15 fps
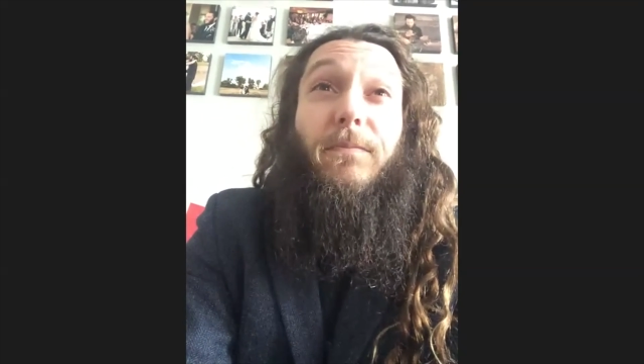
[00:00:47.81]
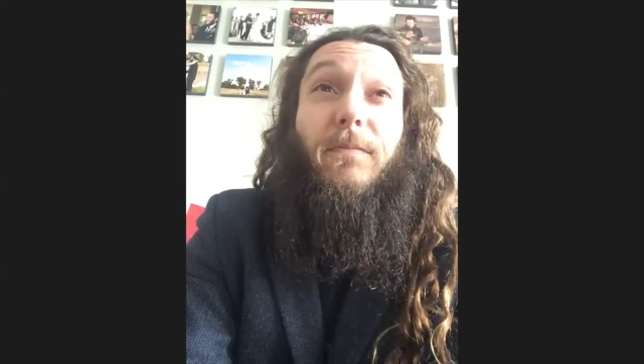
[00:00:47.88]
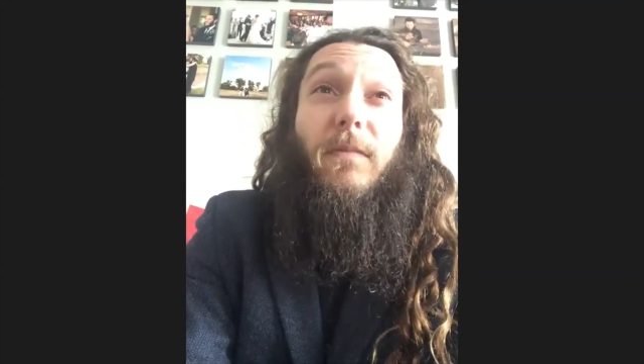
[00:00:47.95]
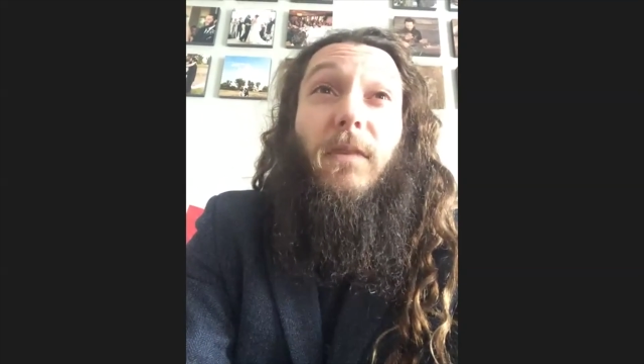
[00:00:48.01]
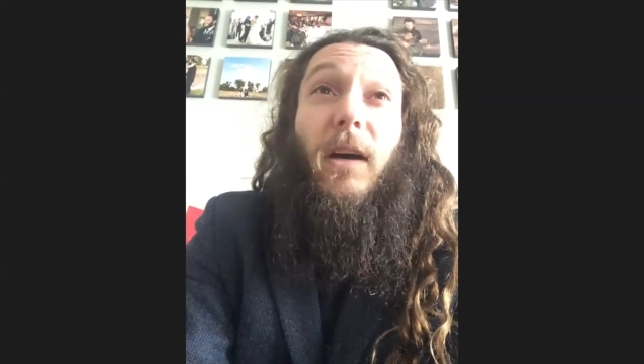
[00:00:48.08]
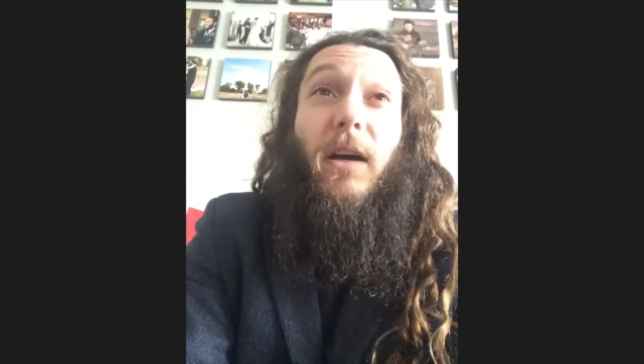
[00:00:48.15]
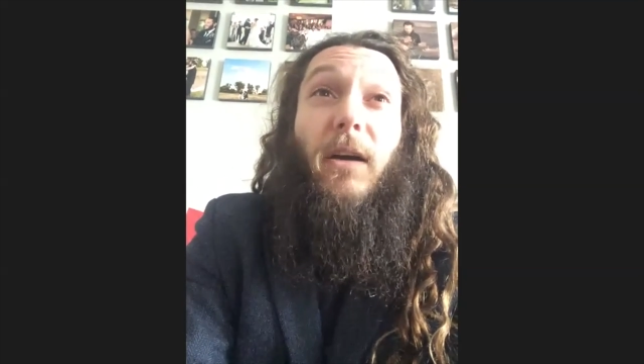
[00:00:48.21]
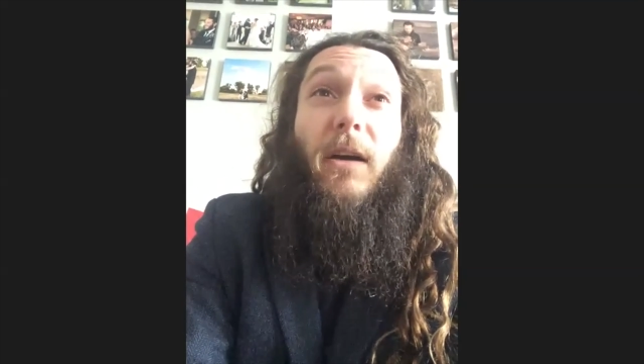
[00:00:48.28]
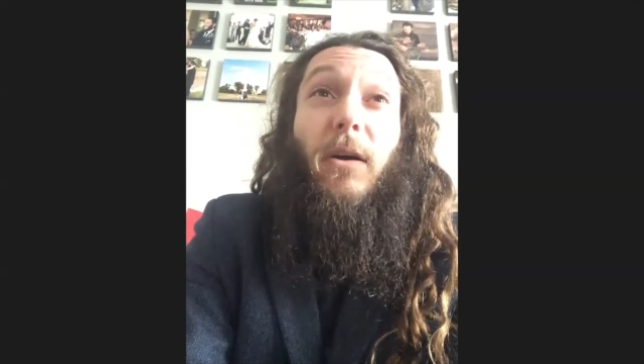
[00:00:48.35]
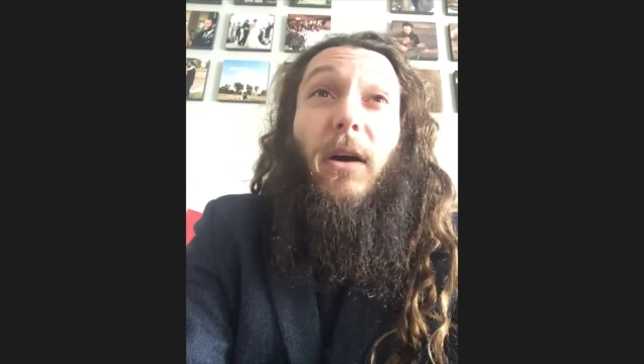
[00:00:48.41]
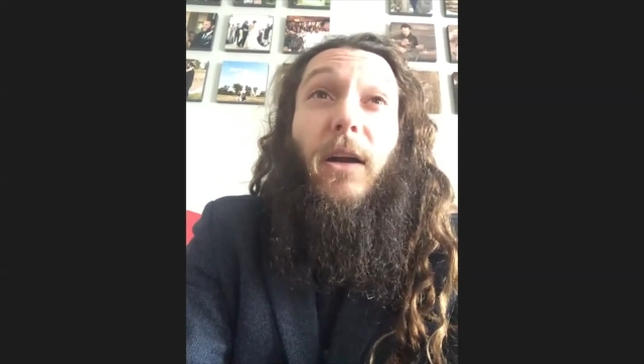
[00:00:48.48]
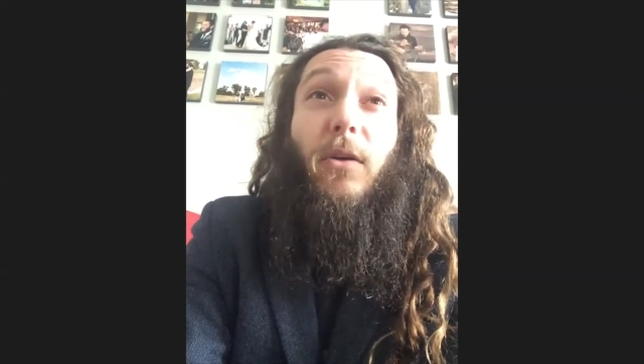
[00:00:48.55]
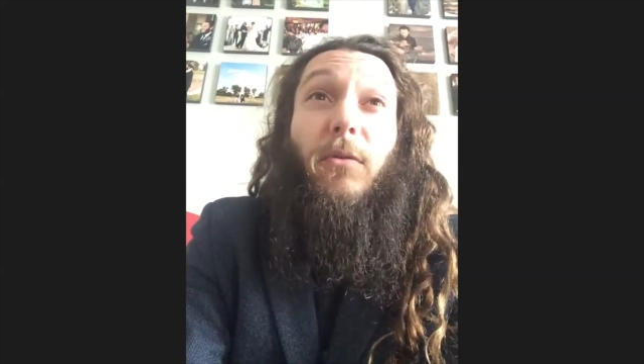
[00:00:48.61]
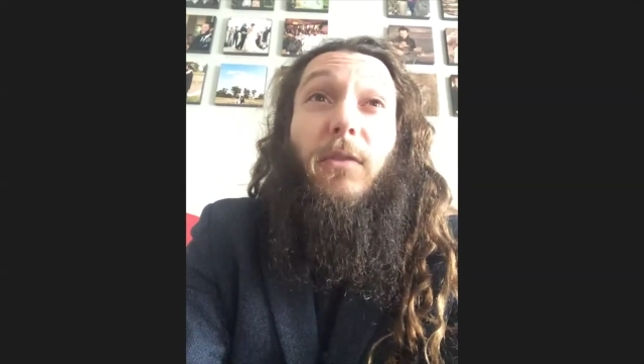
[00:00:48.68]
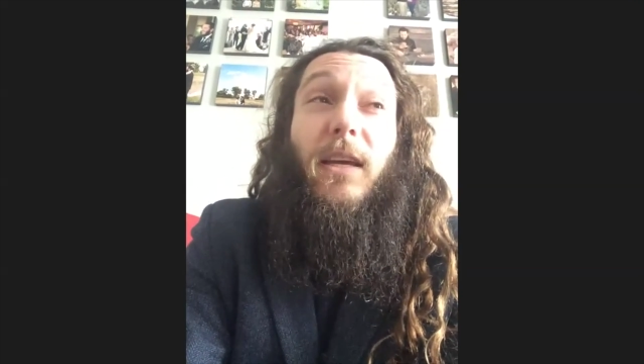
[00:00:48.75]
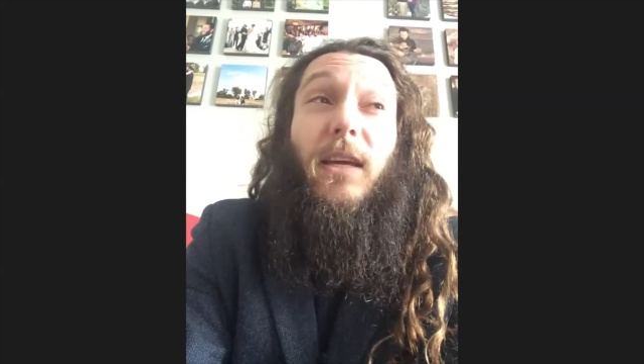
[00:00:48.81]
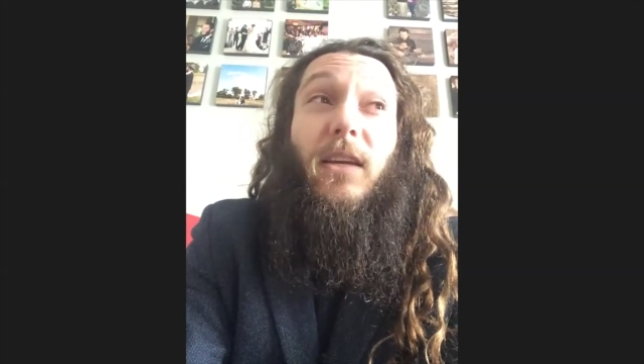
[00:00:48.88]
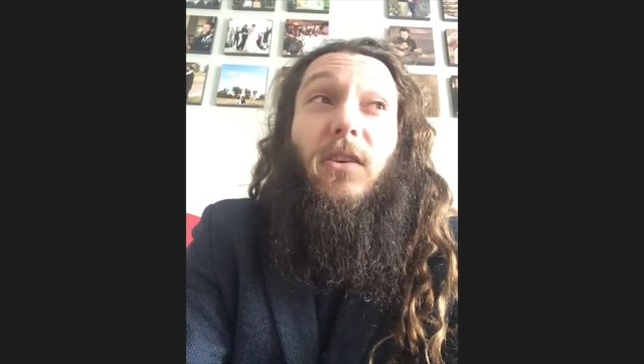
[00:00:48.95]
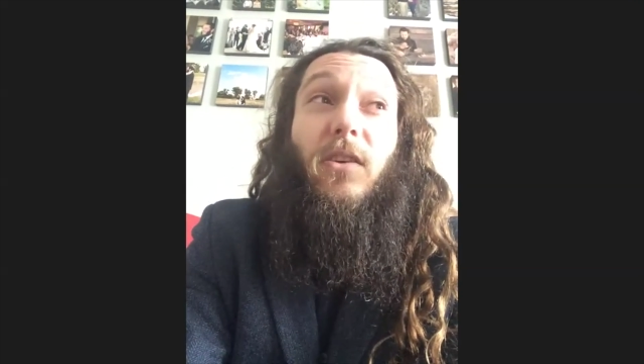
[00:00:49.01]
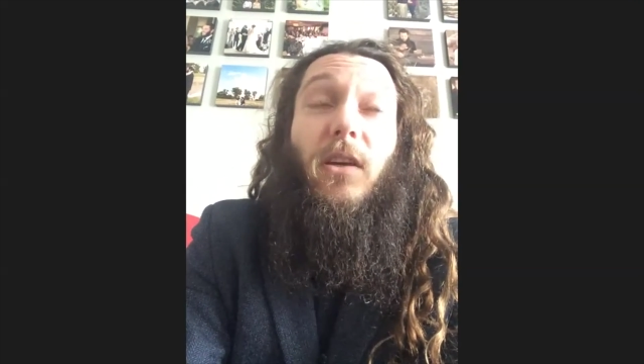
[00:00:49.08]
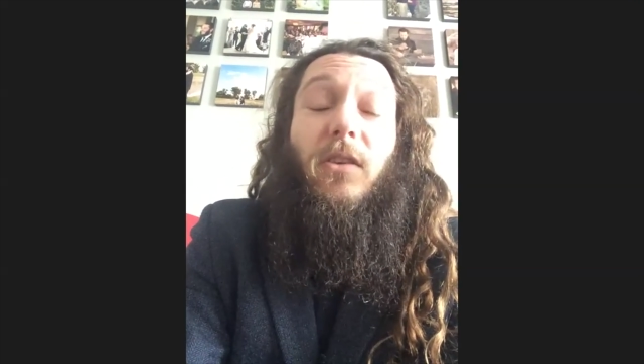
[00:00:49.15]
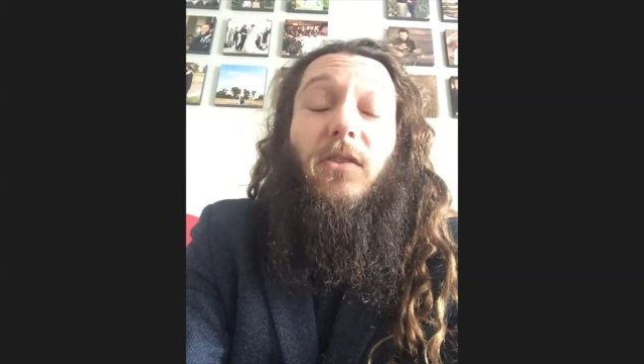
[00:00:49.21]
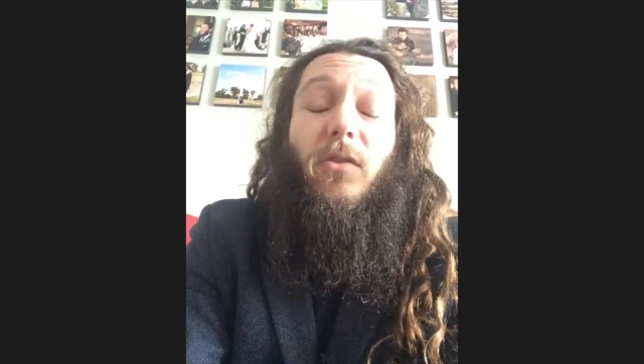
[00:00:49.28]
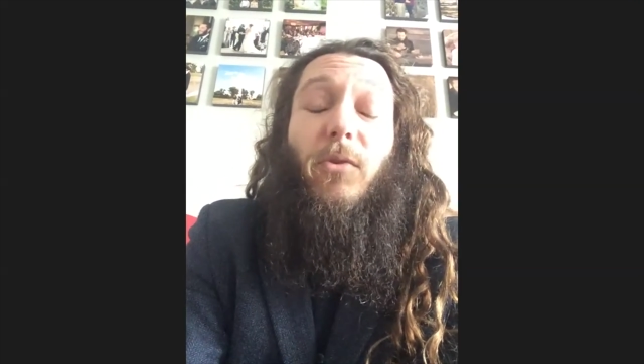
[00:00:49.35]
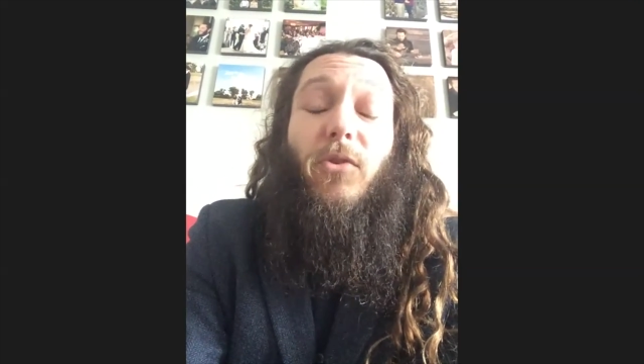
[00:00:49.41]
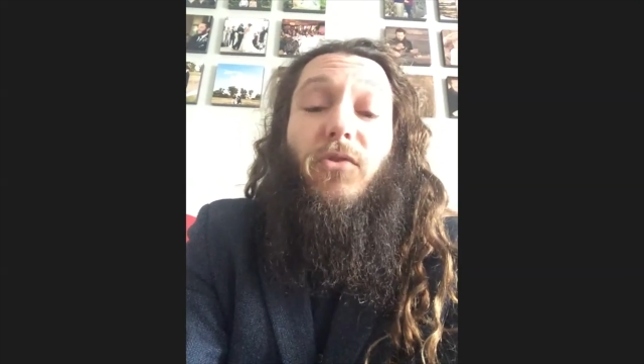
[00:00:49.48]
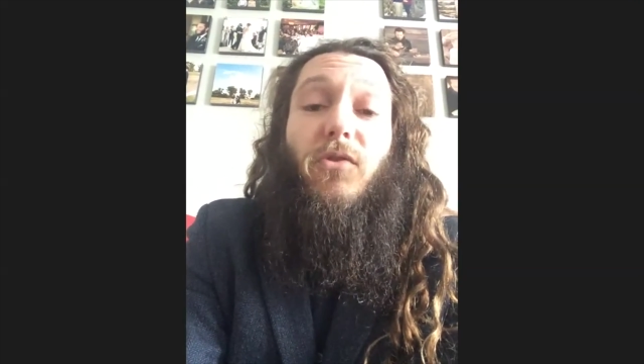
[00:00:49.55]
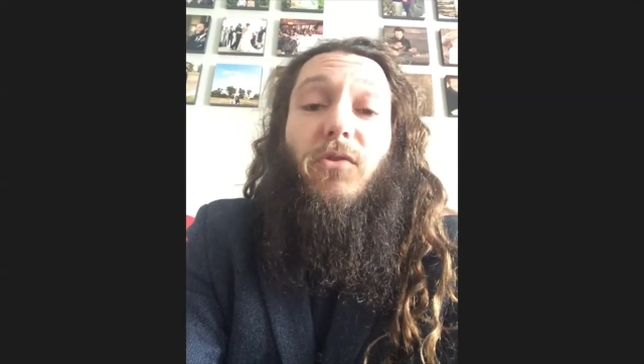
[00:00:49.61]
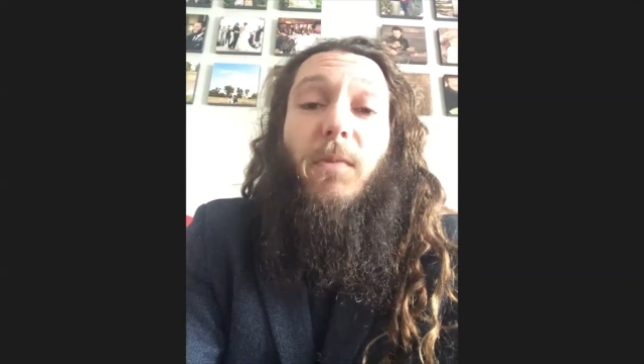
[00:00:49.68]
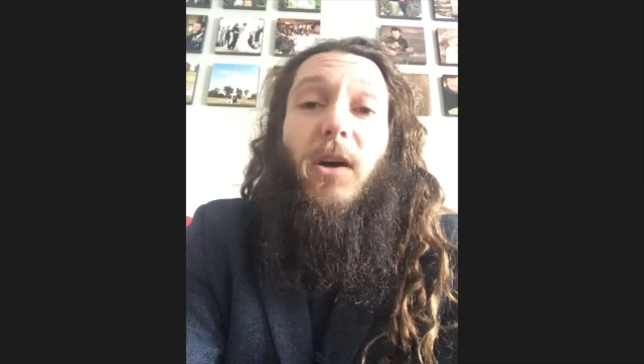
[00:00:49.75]
I, I don't think is the
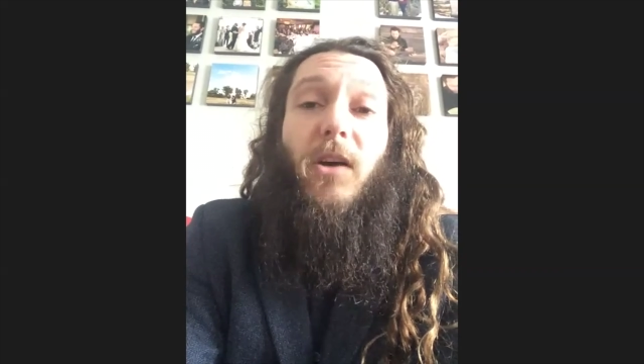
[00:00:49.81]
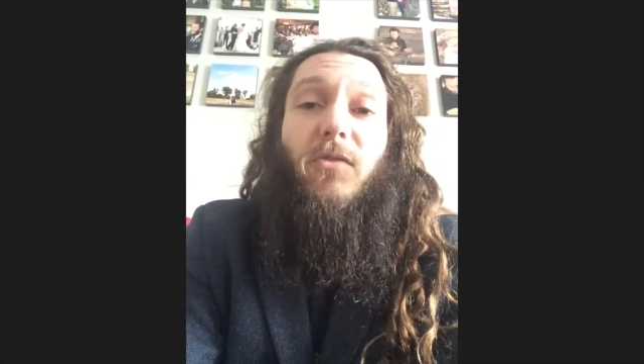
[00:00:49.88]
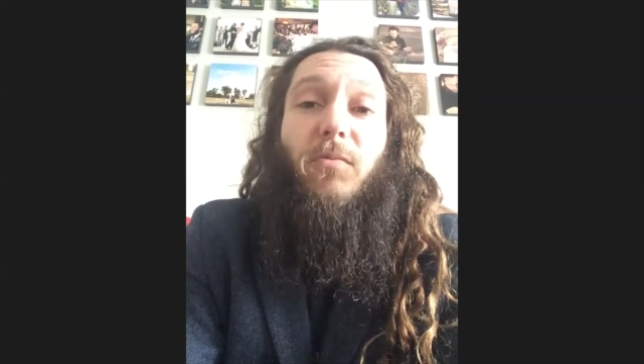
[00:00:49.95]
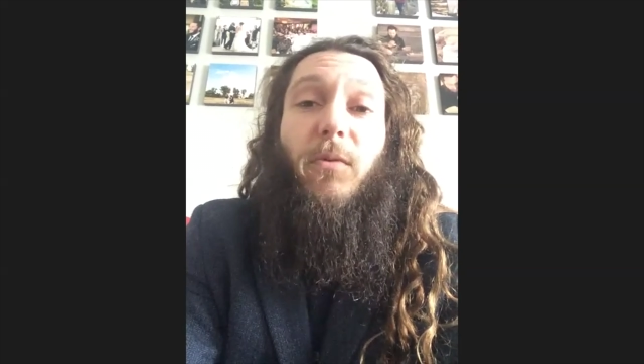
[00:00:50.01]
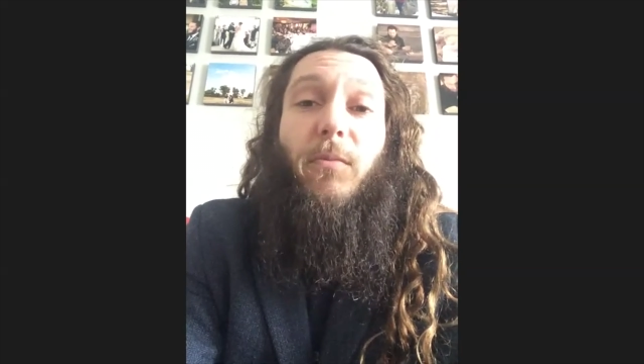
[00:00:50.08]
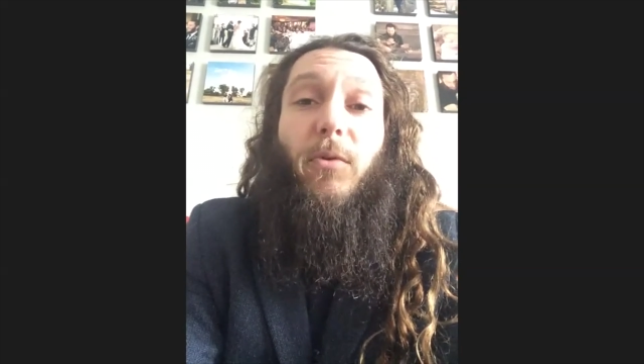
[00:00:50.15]
most responsible.